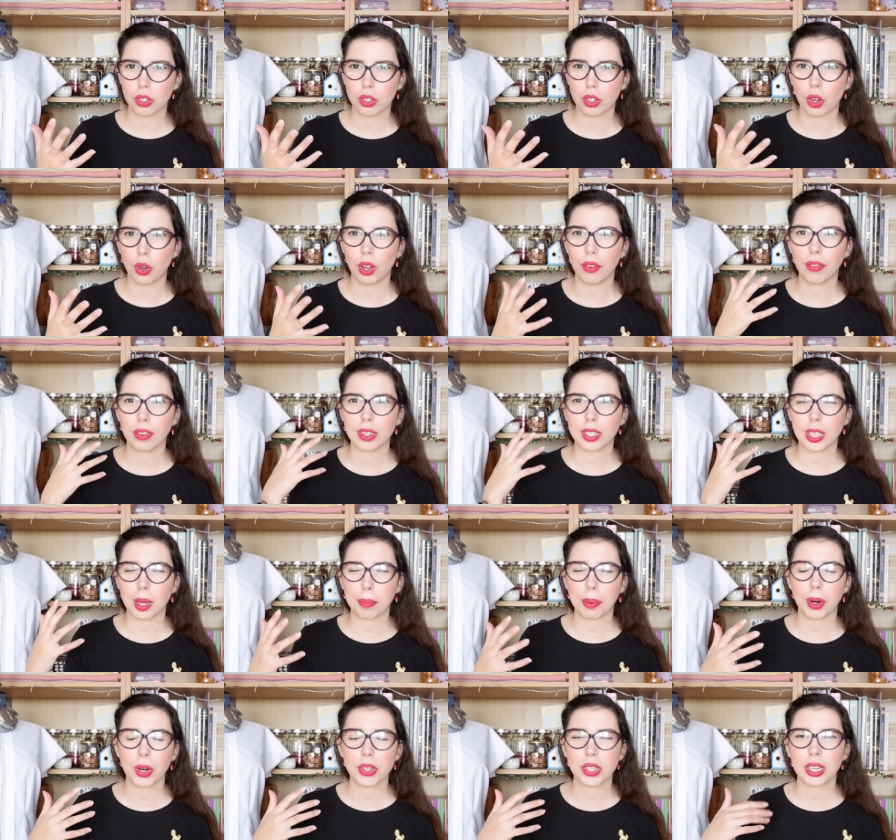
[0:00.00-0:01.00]
So if
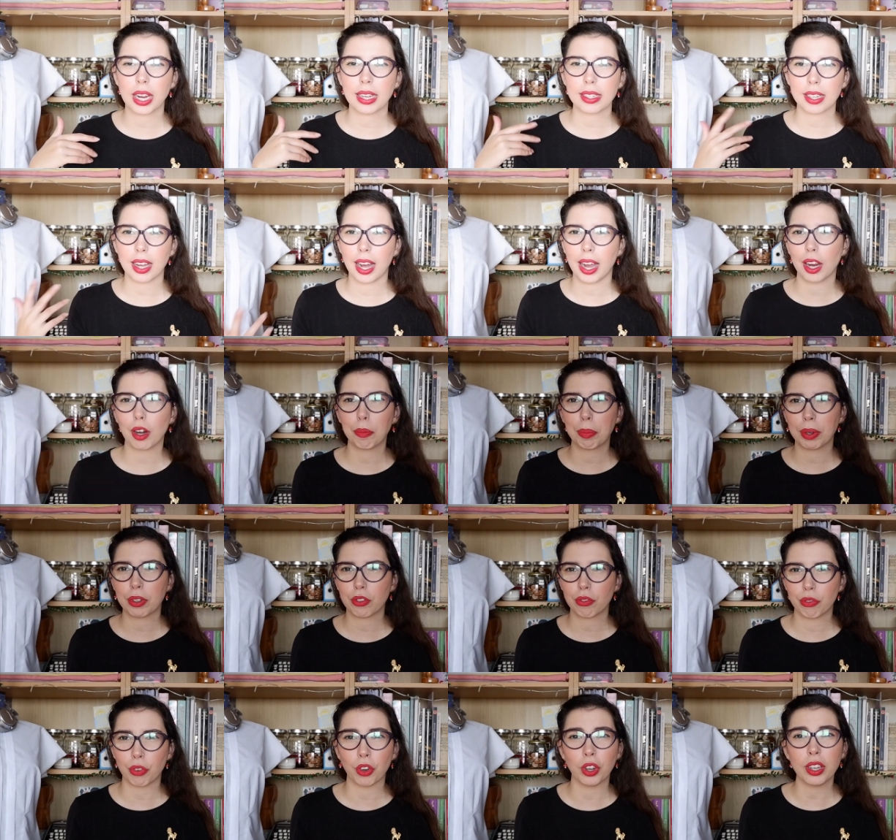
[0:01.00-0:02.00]
a person has a higher
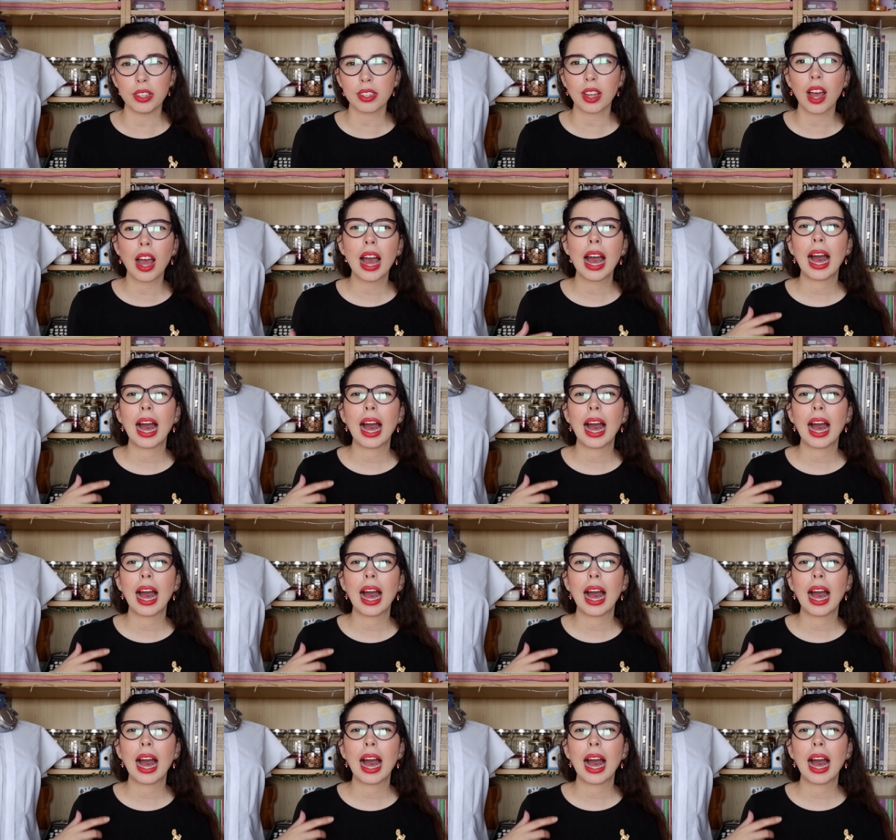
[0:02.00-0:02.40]
pitched voice,